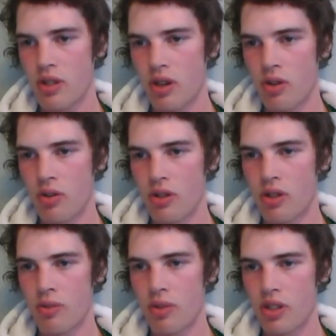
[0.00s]
it owned to
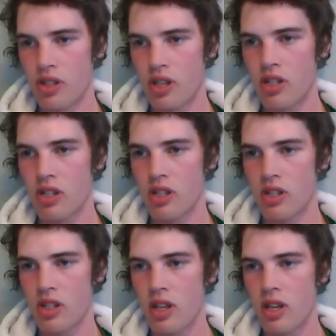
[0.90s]
the rich nations,